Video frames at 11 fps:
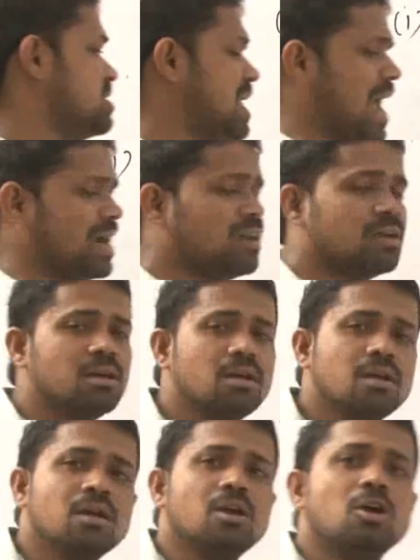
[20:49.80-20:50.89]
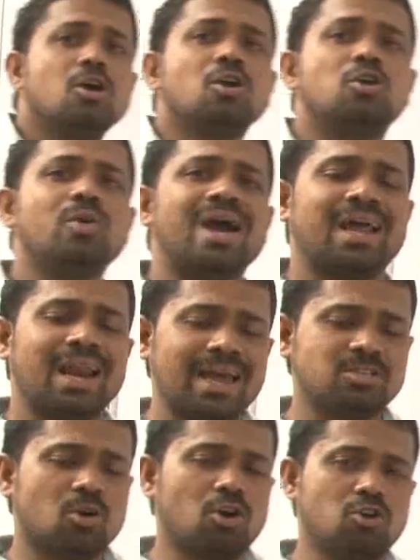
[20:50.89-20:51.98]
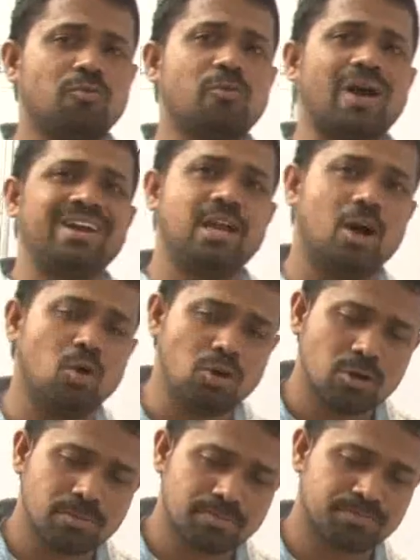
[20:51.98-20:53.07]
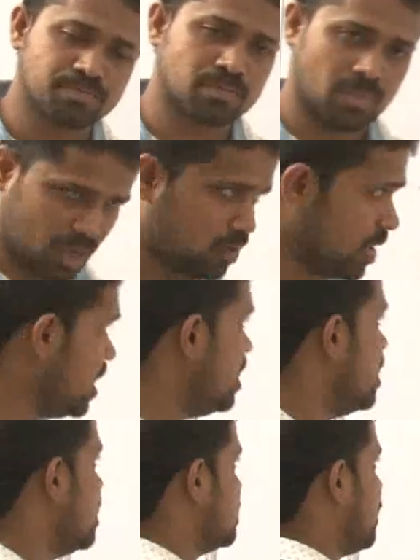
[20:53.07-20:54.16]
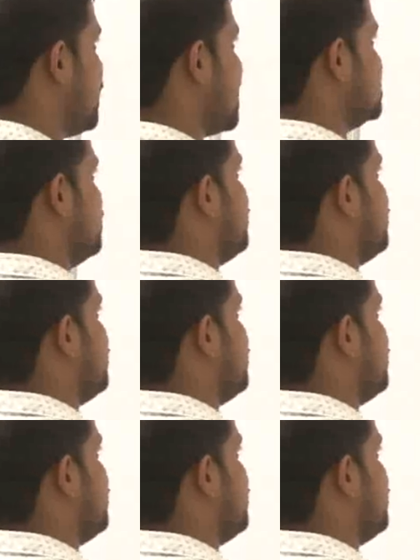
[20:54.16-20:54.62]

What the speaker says: is that to analyze or to find out, okay, the first